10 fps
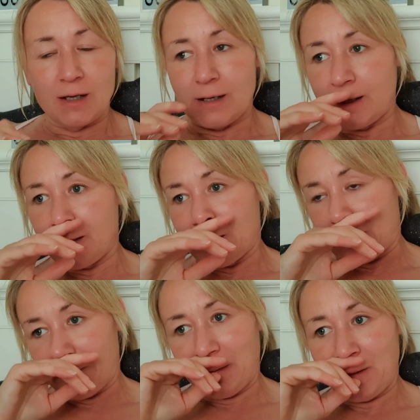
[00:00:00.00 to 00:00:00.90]

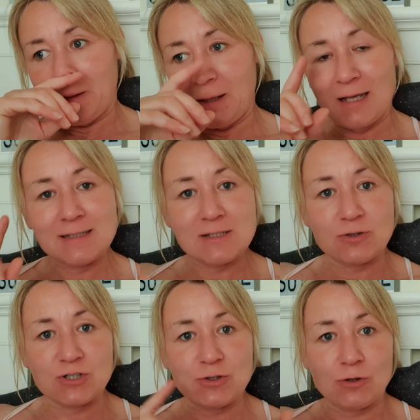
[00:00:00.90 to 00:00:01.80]
Kenzie's
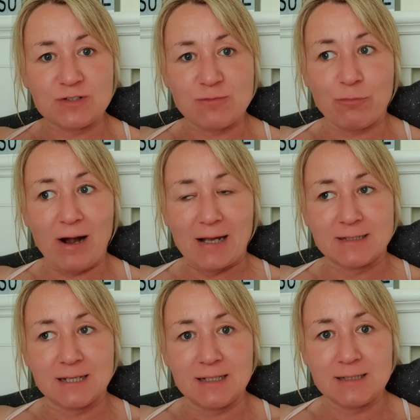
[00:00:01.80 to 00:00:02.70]
got to do lots of
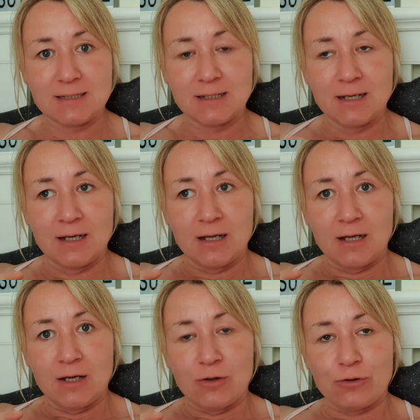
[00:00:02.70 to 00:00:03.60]
practice
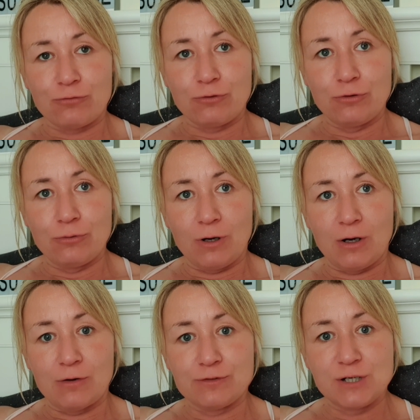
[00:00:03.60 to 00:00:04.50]
through
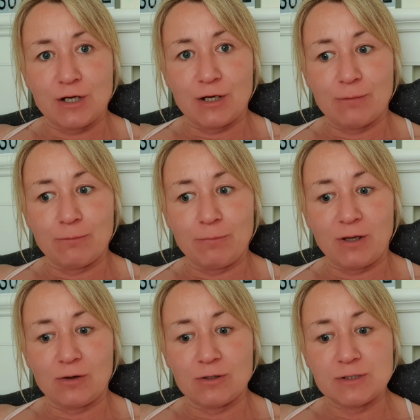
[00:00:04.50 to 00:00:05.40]
half term
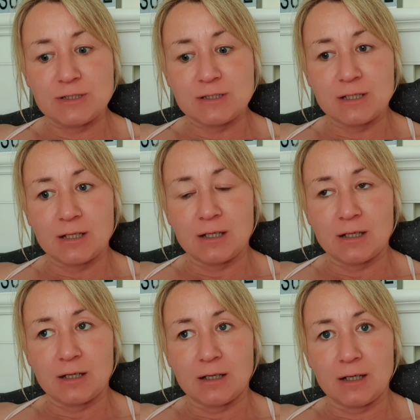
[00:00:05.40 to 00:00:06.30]
because
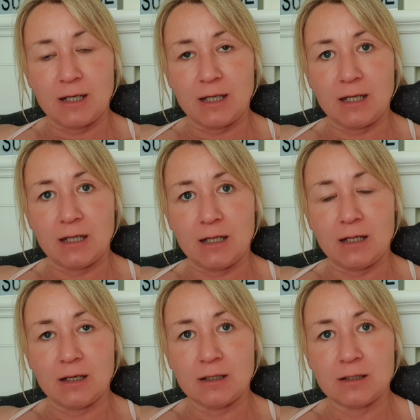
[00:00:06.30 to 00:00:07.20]

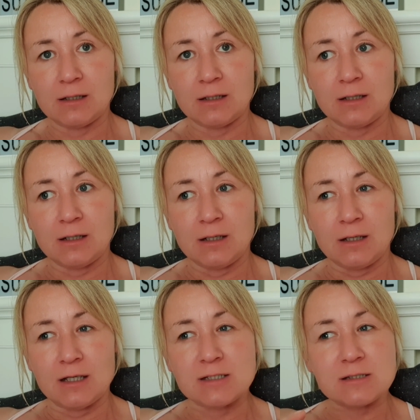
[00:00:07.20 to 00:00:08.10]
he
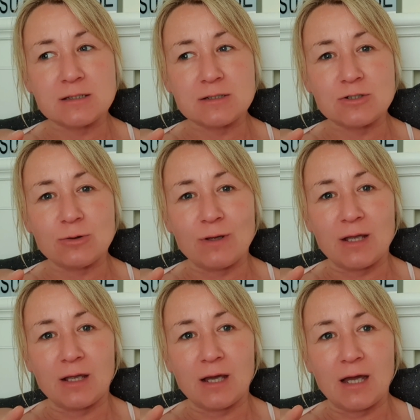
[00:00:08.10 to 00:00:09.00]
is
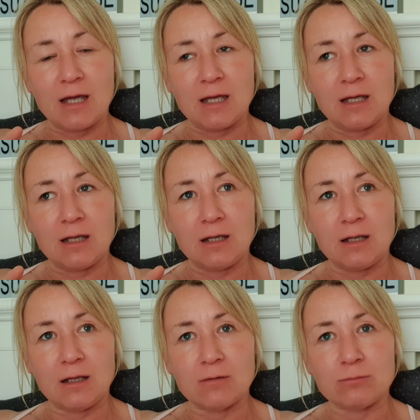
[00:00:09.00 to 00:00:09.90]
doing
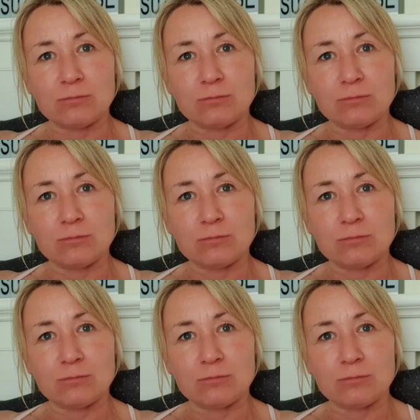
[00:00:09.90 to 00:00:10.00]
a